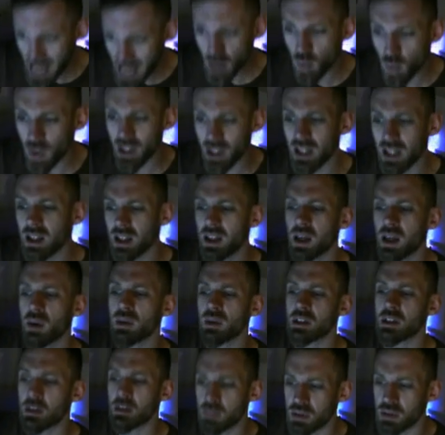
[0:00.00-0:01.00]
willingly go
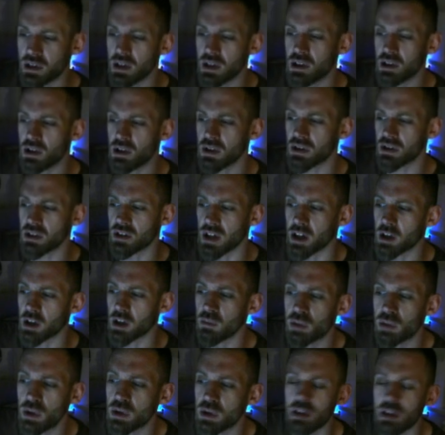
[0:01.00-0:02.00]
into positions that a
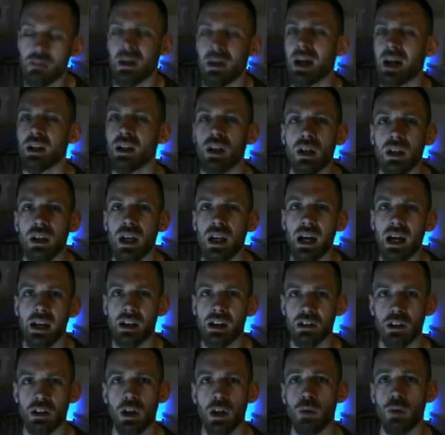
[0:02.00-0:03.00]
computer might not like because
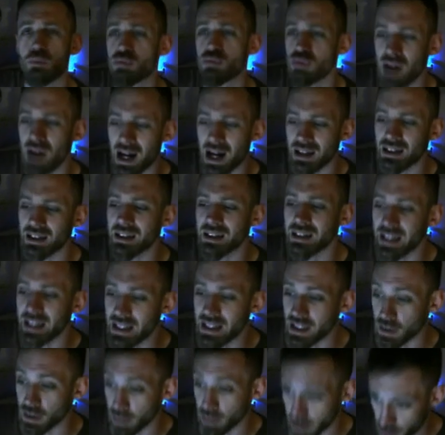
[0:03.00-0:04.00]
I know practically
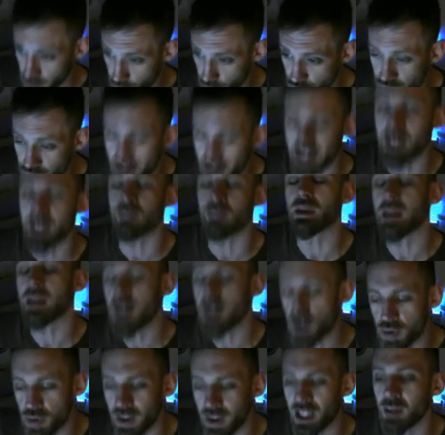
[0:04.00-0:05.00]
they're incredibly,
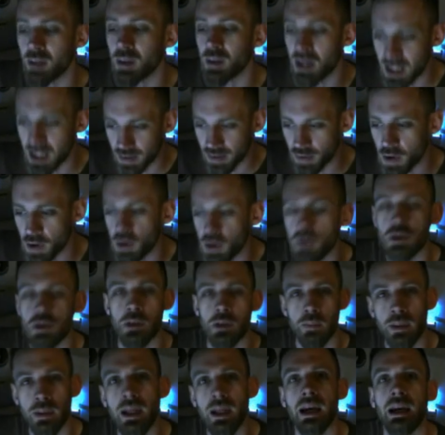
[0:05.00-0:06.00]
incredibly difficult to
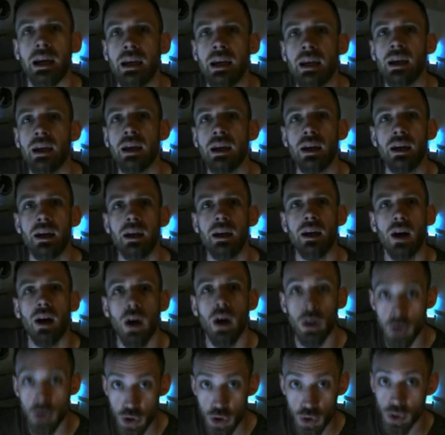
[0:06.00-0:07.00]
play,
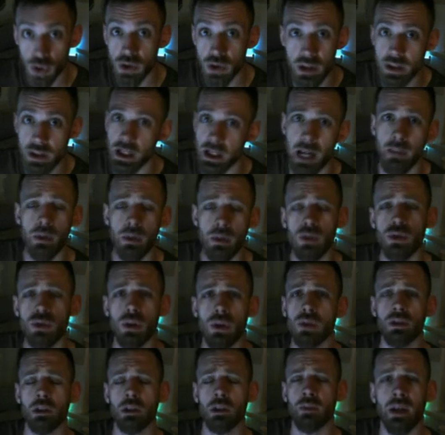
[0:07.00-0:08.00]
on shorter time
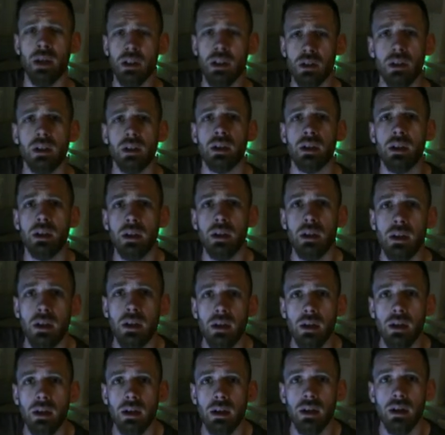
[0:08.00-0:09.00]
controls especially.
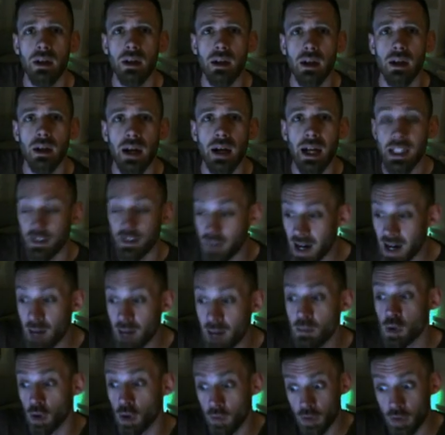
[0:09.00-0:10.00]
And if I'm
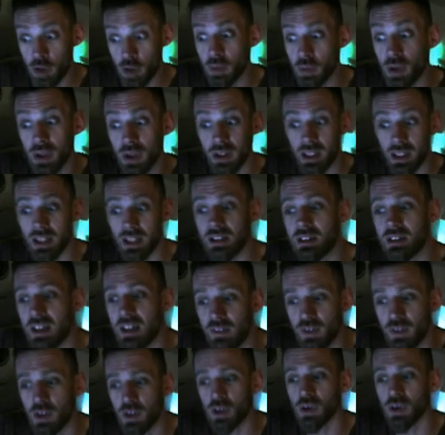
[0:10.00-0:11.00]
comfortable in these
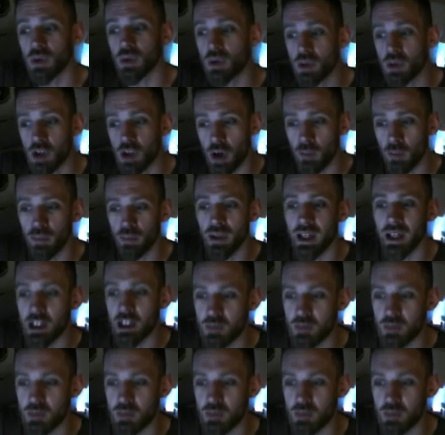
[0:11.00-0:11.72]
difficult, complex